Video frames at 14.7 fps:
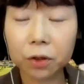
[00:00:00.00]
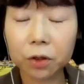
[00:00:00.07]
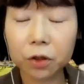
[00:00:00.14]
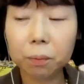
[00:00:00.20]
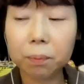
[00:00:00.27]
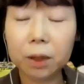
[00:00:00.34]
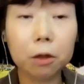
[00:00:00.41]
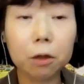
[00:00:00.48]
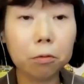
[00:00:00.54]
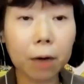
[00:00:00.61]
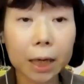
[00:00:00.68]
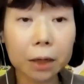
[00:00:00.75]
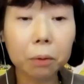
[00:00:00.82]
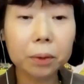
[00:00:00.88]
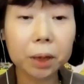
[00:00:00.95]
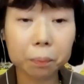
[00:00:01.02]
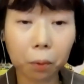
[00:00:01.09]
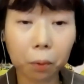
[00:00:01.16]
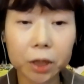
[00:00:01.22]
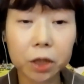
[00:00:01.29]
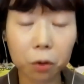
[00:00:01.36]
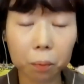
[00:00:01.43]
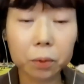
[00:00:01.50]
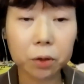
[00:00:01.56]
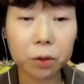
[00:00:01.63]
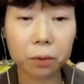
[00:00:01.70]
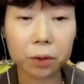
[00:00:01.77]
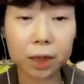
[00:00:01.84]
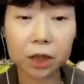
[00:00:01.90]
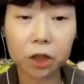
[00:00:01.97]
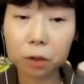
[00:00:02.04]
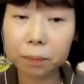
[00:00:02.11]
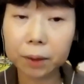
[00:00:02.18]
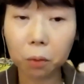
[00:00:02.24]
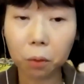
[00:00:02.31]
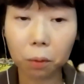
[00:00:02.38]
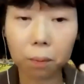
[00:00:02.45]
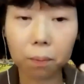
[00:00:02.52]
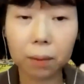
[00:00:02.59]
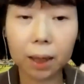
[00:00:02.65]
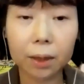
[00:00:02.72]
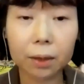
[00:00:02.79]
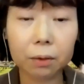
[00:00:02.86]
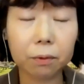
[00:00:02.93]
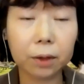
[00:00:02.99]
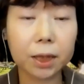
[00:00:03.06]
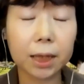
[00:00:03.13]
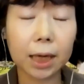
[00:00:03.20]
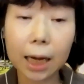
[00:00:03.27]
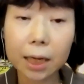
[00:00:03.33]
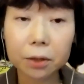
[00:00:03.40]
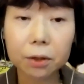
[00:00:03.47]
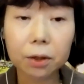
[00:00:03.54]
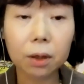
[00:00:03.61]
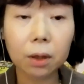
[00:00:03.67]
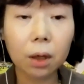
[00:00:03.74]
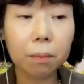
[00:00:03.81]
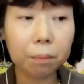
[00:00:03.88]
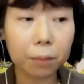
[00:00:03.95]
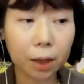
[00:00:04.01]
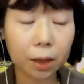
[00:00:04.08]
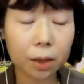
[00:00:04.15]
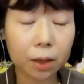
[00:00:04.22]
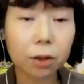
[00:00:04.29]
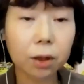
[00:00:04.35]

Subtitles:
should be one of the policy options that should be combined with other means,